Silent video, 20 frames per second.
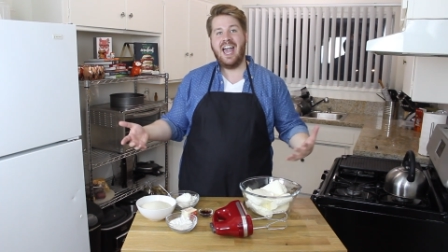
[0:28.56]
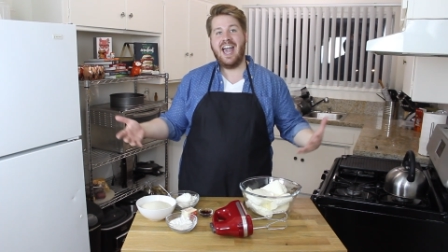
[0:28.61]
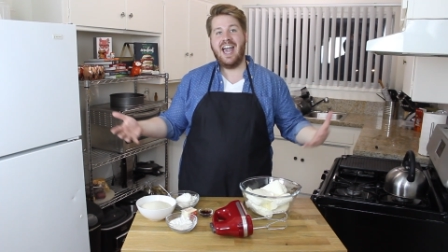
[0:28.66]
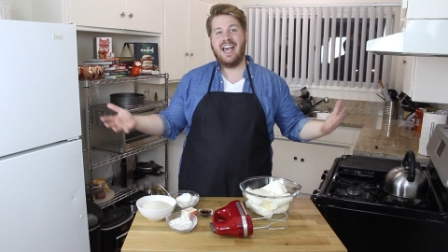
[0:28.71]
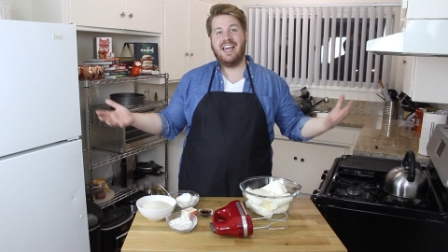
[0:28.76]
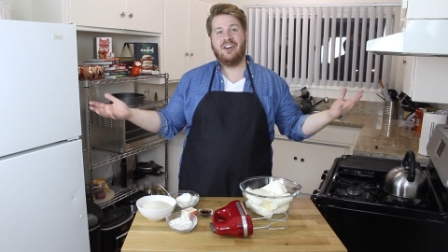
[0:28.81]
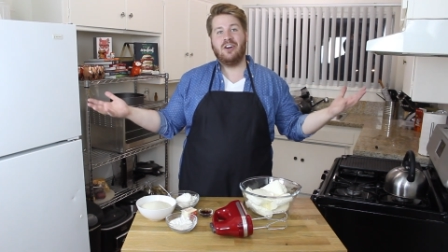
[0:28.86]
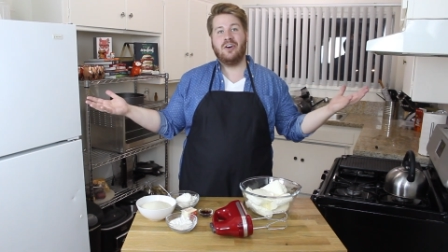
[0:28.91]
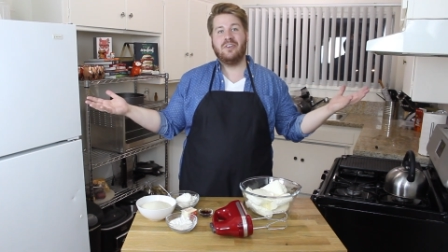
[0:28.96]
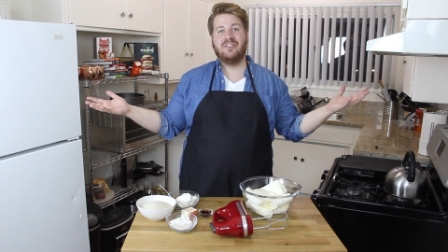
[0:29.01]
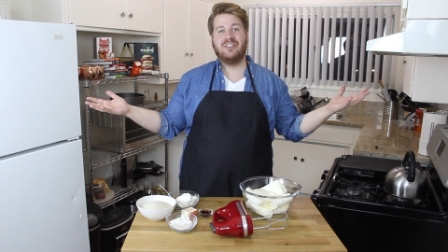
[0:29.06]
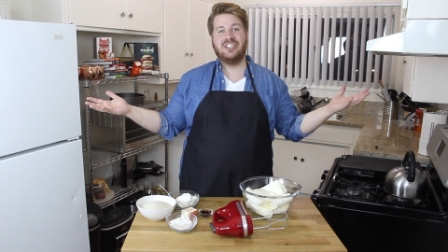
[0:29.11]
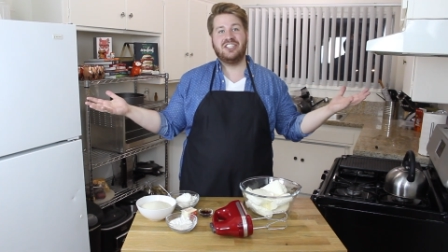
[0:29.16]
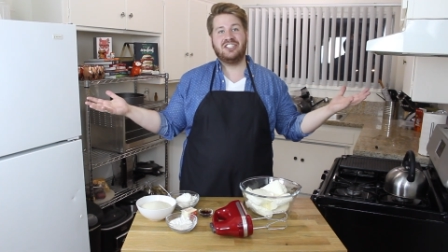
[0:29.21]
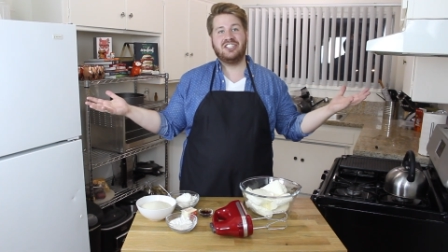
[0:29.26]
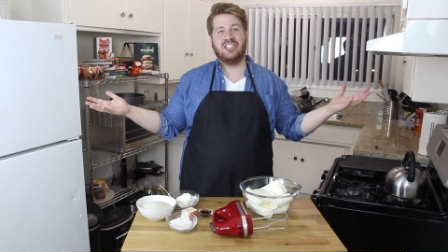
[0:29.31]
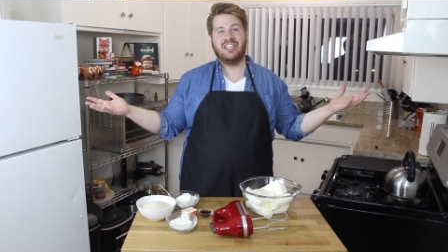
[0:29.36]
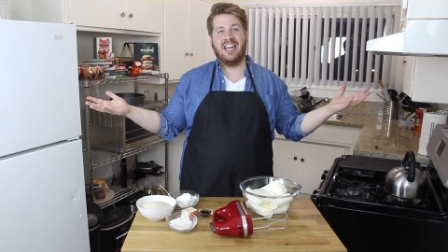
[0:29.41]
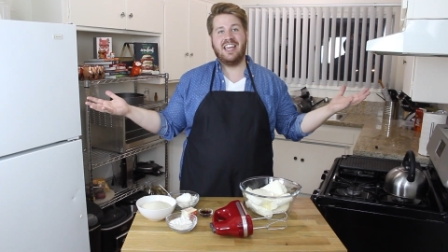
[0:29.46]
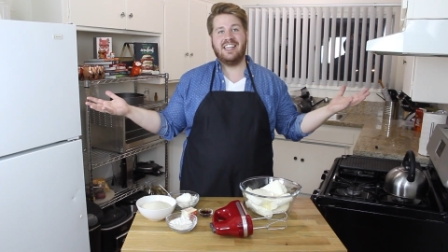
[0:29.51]
and hopefully
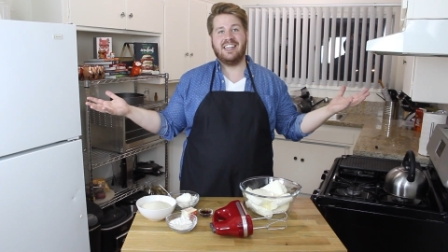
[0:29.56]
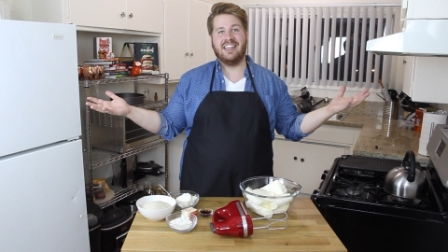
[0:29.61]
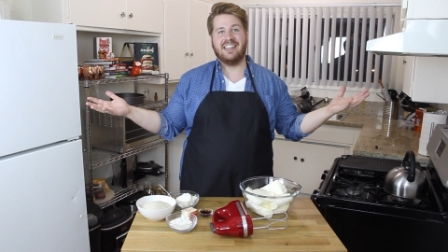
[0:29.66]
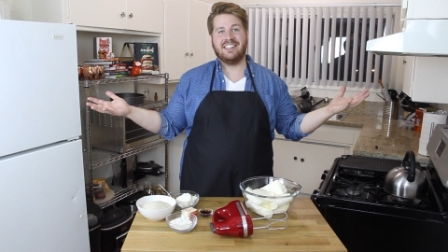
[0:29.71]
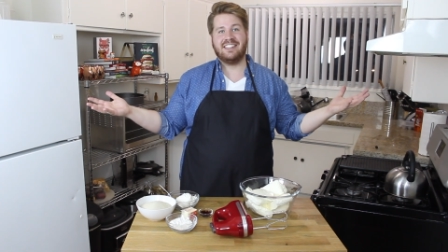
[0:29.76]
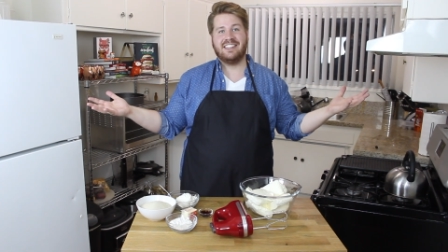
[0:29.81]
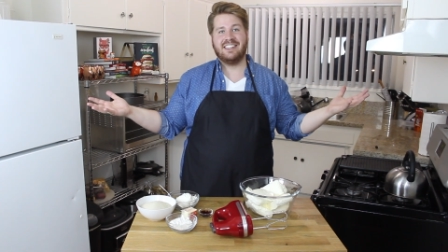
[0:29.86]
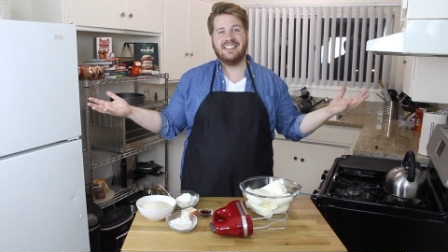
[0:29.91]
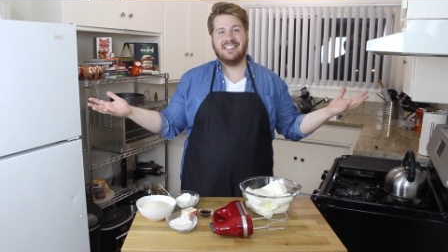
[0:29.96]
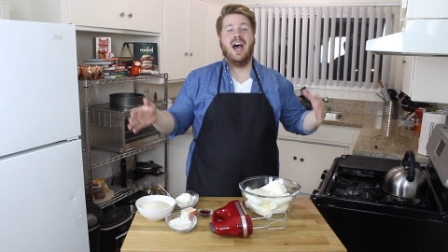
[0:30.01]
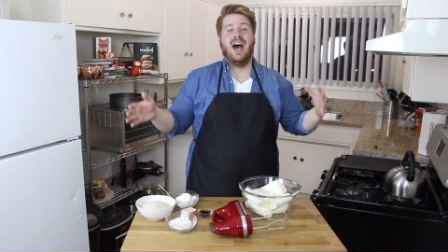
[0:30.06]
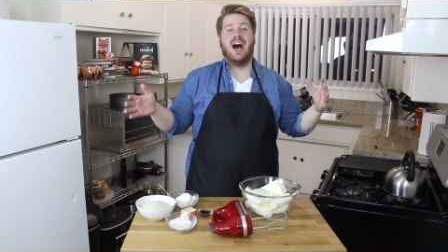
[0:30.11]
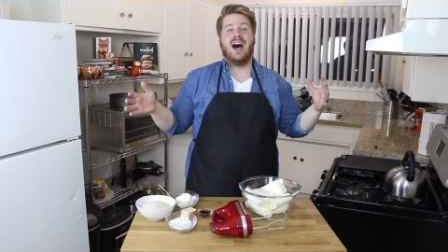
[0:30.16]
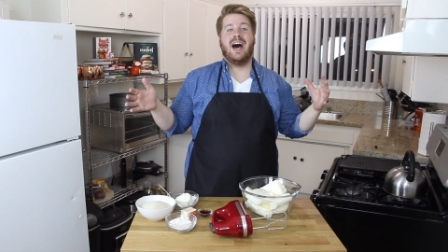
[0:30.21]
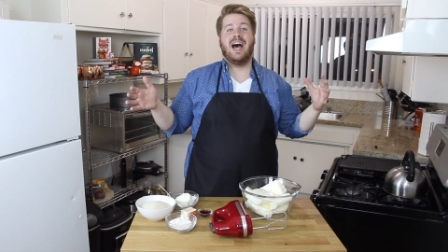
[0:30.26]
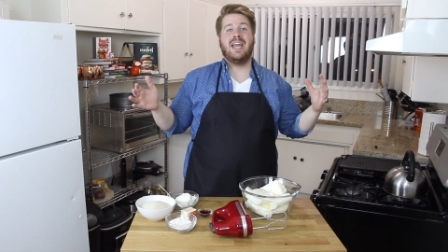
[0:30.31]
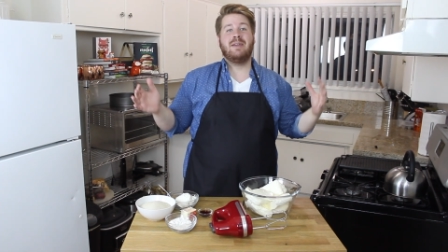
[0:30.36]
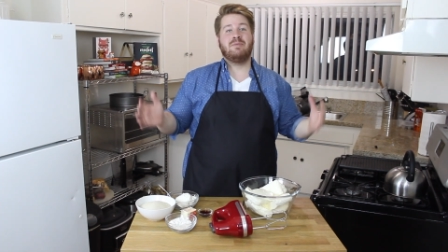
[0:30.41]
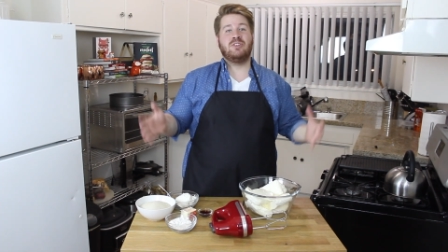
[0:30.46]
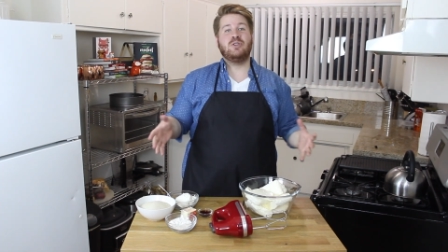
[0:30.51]
she'll like it.
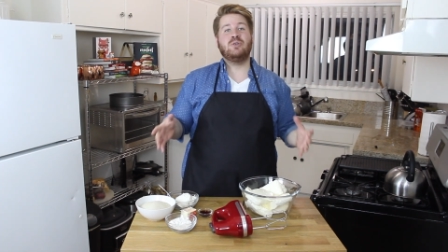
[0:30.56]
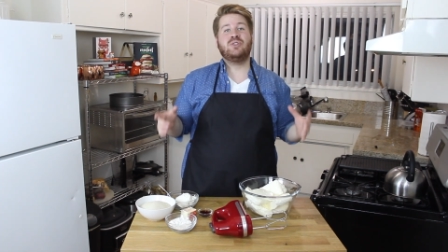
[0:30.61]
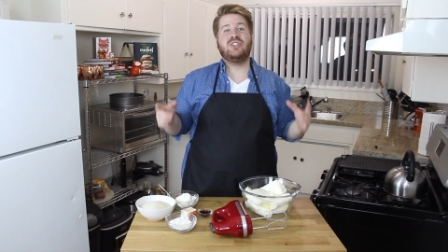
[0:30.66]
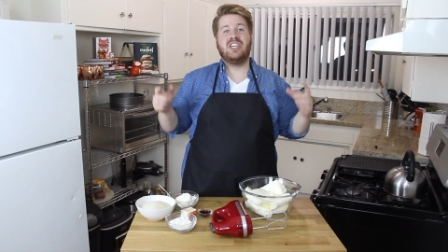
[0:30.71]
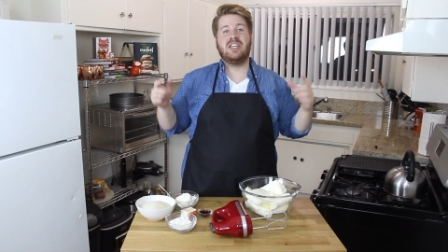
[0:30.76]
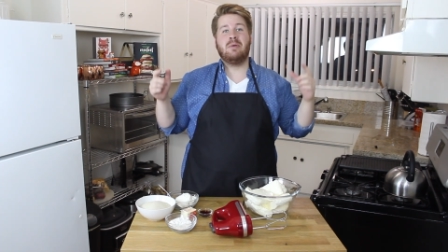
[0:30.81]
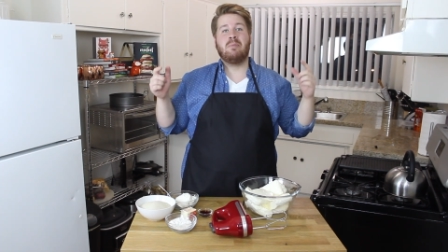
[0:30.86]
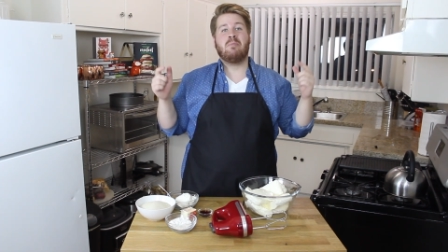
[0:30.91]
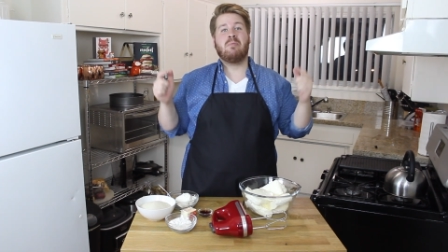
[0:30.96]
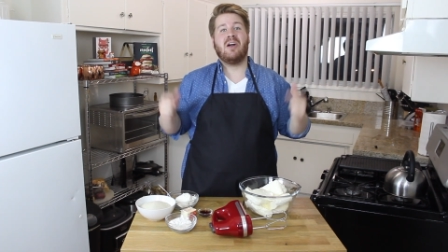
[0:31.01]
I'm using